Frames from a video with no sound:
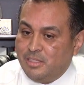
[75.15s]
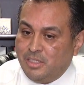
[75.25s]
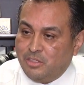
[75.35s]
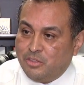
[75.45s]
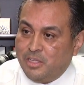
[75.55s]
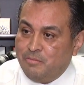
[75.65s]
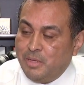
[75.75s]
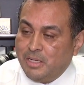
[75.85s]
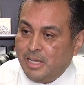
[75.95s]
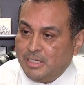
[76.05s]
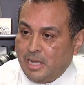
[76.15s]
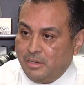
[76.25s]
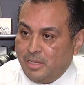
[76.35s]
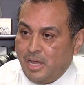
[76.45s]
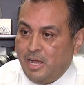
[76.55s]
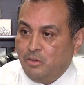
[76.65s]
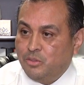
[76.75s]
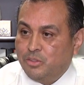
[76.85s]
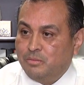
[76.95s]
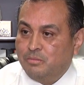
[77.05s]
either they've been kicked out of the
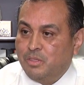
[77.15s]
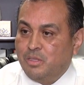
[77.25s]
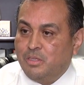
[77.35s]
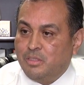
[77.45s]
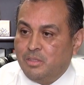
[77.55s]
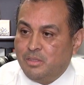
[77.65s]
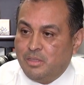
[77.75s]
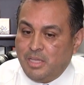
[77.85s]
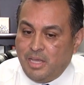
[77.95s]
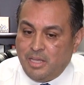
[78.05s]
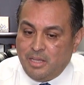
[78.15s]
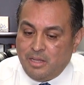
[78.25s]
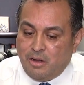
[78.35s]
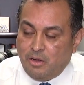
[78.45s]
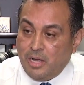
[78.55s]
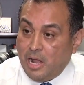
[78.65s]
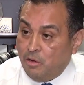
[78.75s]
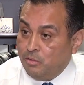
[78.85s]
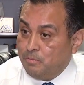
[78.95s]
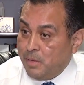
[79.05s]
house, they are
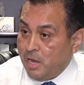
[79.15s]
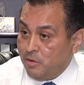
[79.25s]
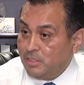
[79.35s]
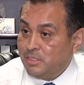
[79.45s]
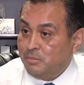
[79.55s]
now parents